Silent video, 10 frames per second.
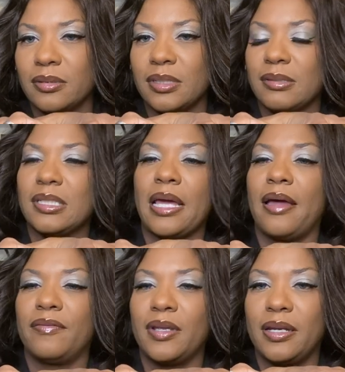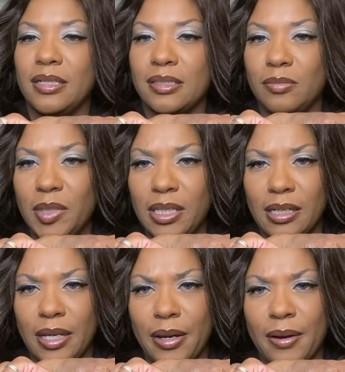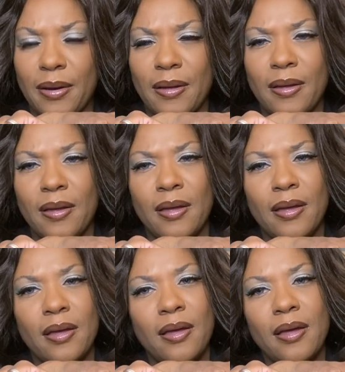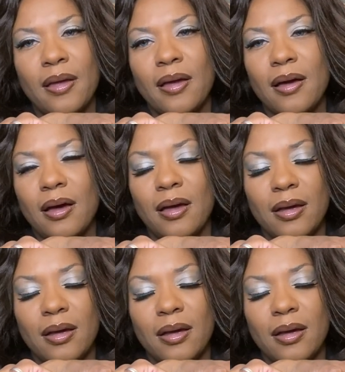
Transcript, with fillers: staff that needs to be in there.